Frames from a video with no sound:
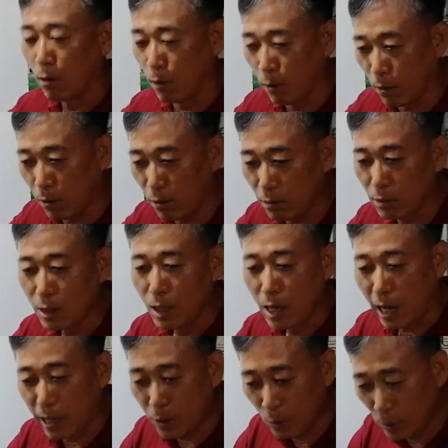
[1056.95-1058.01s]
I
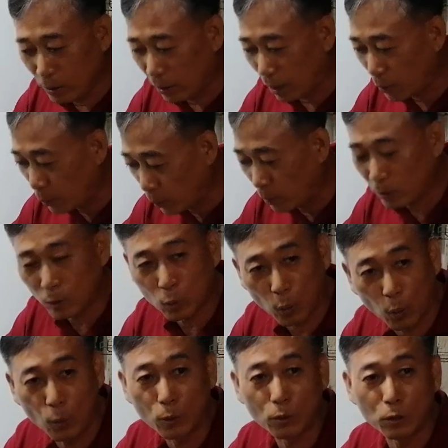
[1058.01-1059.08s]
already
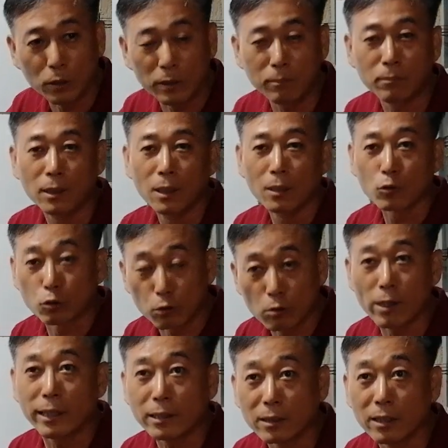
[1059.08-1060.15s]
told him to do
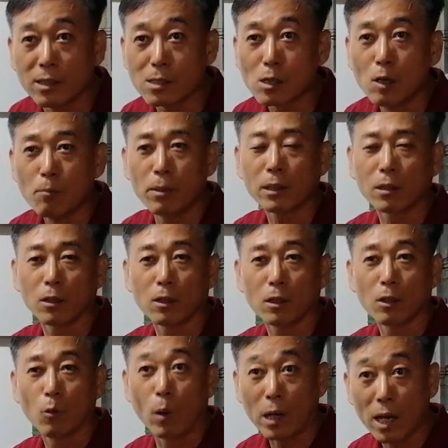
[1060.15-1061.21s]
like this, but
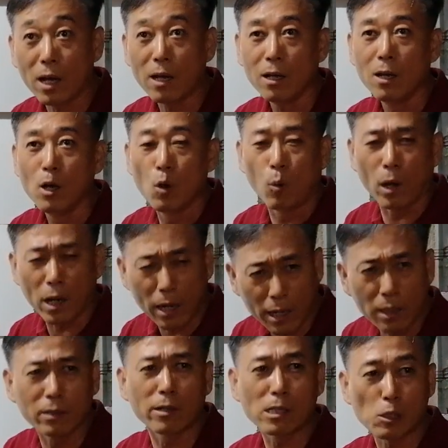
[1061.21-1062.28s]
wala
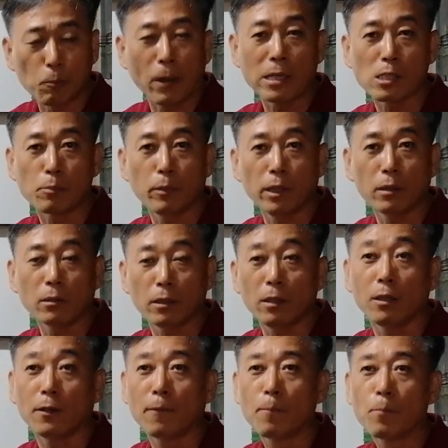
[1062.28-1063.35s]
nang
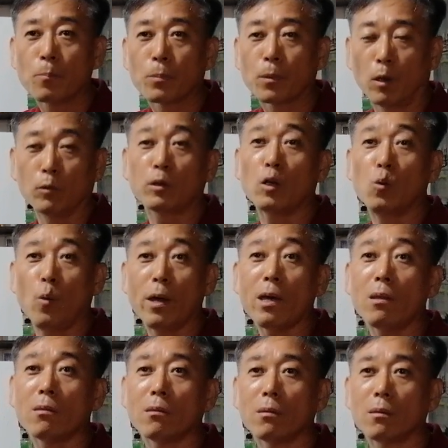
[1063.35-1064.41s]
responsibility. Until
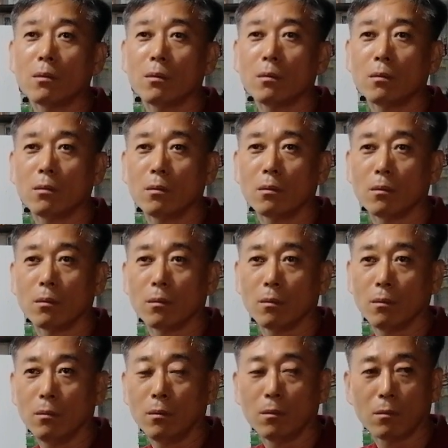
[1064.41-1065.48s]

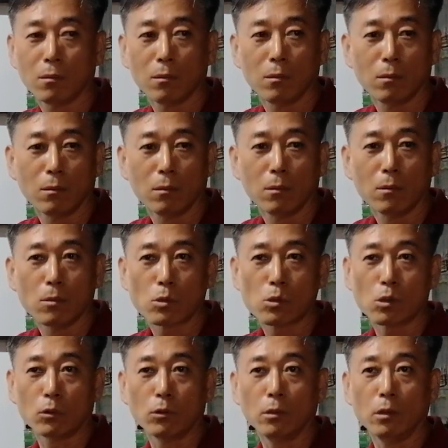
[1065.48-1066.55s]
when?
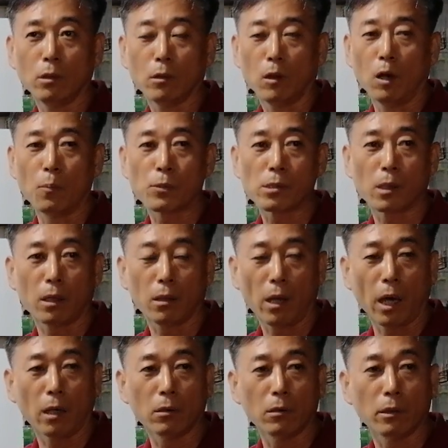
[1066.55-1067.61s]
Suddenly upset,
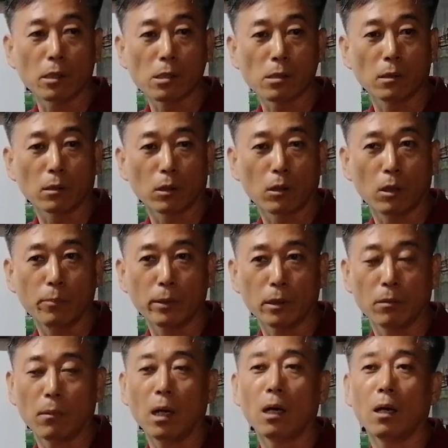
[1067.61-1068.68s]
anger is the coming.
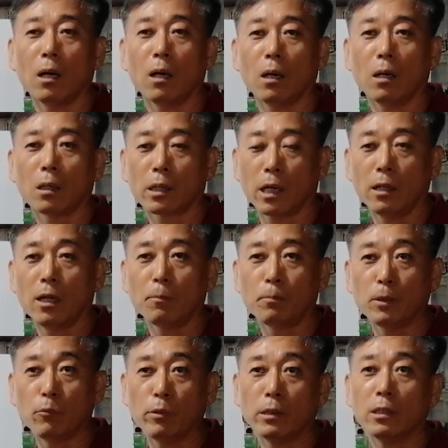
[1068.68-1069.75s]
Cannot
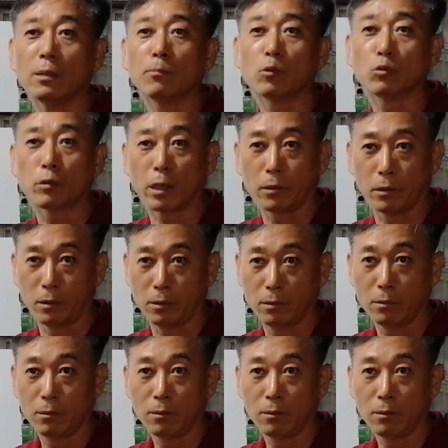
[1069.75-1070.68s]
be with him together.